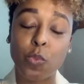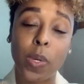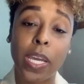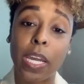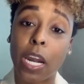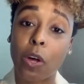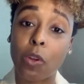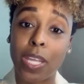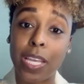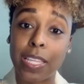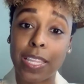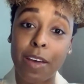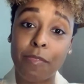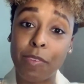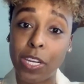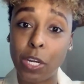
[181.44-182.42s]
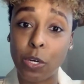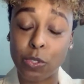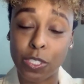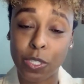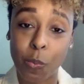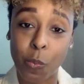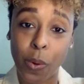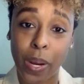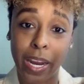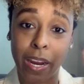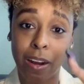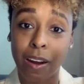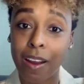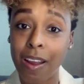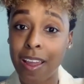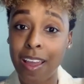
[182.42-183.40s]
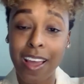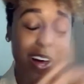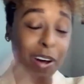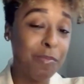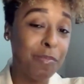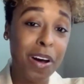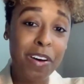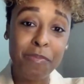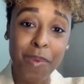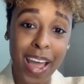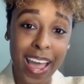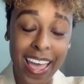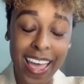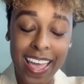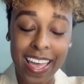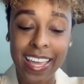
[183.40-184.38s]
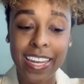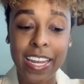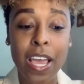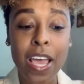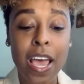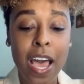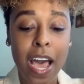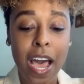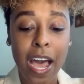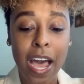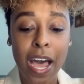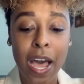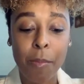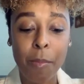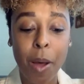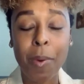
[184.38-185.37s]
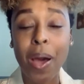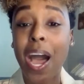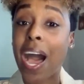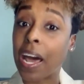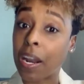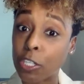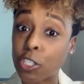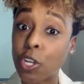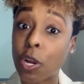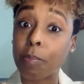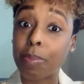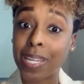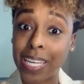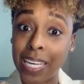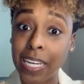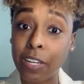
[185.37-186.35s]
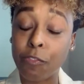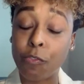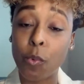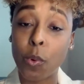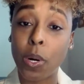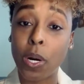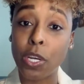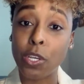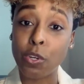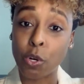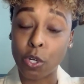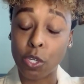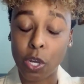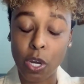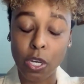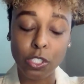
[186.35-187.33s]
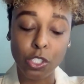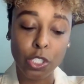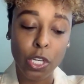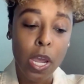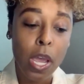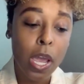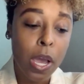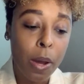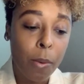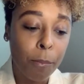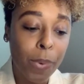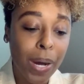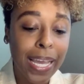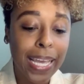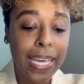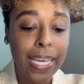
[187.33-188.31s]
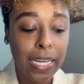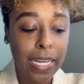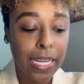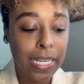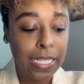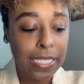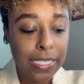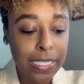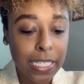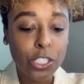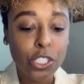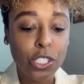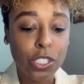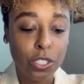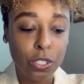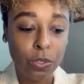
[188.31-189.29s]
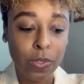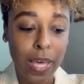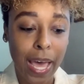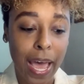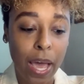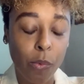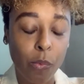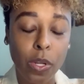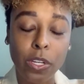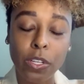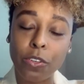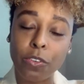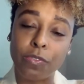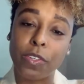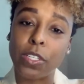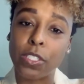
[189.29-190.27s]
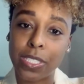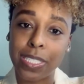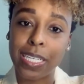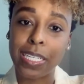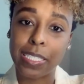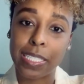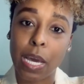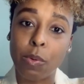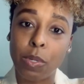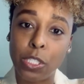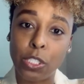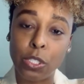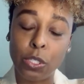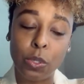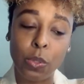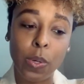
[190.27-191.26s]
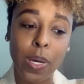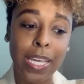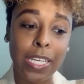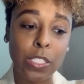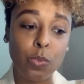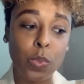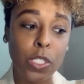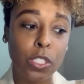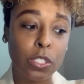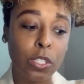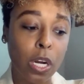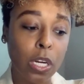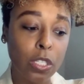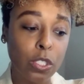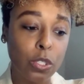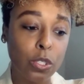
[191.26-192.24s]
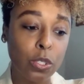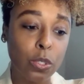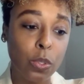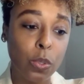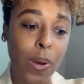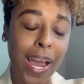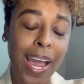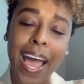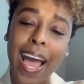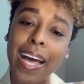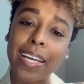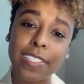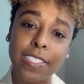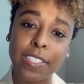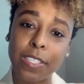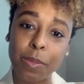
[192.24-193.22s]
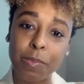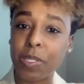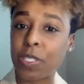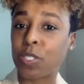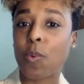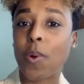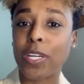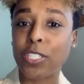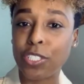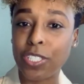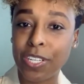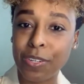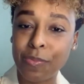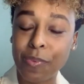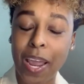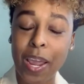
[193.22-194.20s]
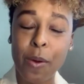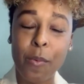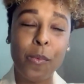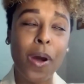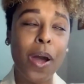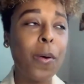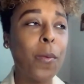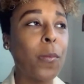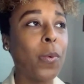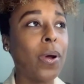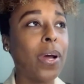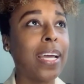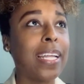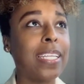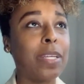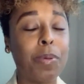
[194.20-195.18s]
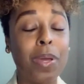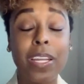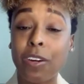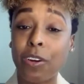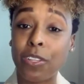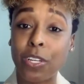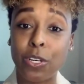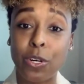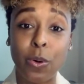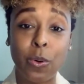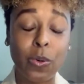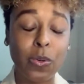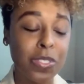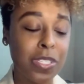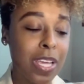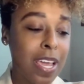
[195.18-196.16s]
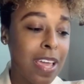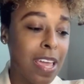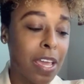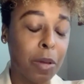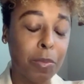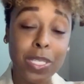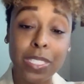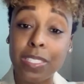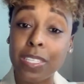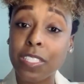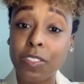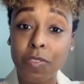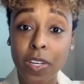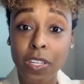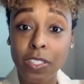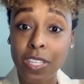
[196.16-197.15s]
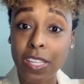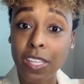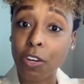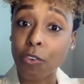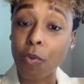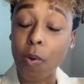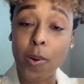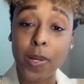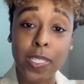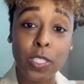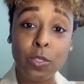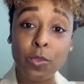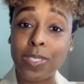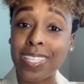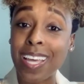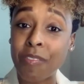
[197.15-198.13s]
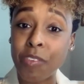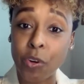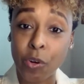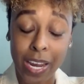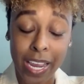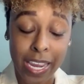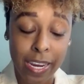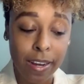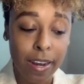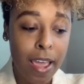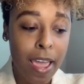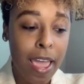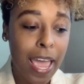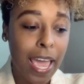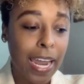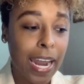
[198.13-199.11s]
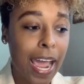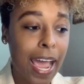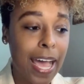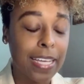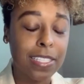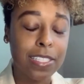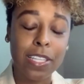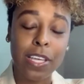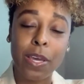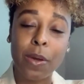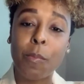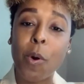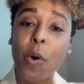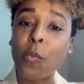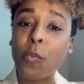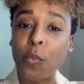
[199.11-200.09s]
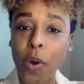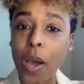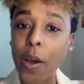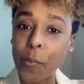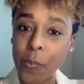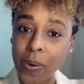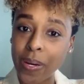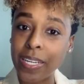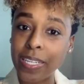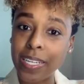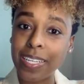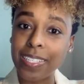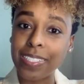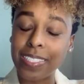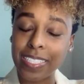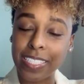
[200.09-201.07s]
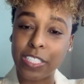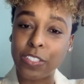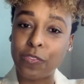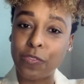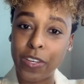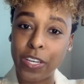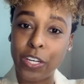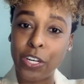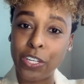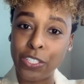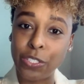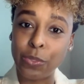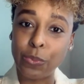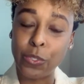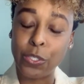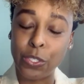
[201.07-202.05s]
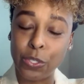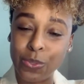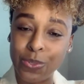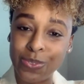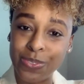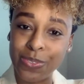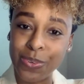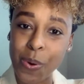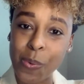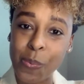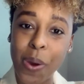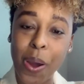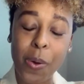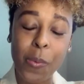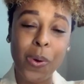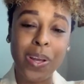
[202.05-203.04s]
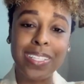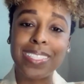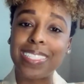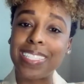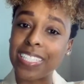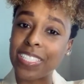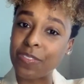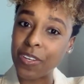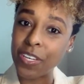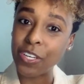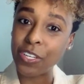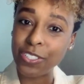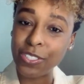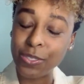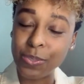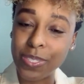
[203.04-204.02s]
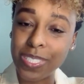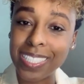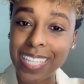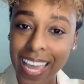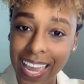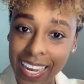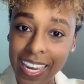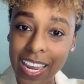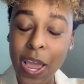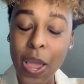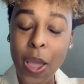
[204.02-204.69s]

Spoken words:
week and I'll link that video somewhere above my head about how to start planning for your launch. But in addition to that, one of the first things that we do is I ask them this question, right? What would, depending on their goals, it could be 6 figures that they're growing to 7 or 8. And I ask them, what would 6-figure you do? What would 6-figure you say?